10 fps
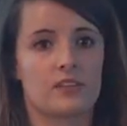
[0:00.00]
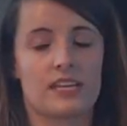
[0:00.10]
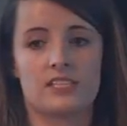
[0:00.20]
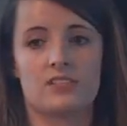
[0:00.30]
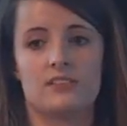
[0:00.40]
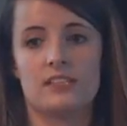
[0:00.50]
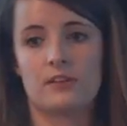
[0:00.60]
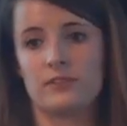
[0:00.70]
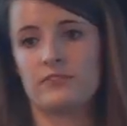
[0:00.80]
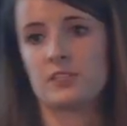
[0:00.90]
case study
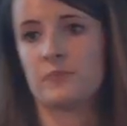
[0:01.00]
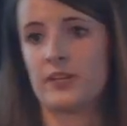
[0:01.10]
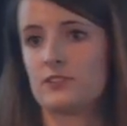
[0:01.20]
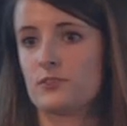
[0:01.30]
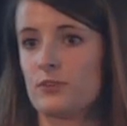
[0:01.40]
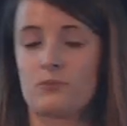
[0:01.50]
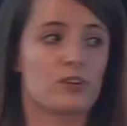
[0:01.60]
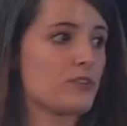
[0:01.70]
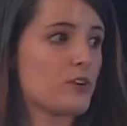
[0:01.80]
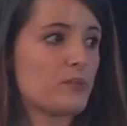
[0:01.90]
that we've experienced with
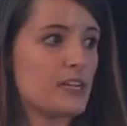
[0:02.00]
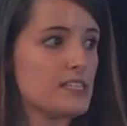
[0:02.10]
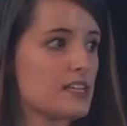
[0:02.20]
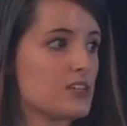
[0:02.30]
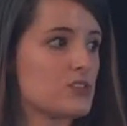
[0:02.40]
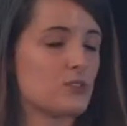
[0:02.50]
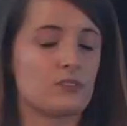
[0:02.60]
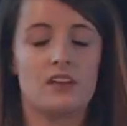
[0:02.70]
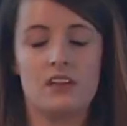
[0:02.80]
one of our brands that showed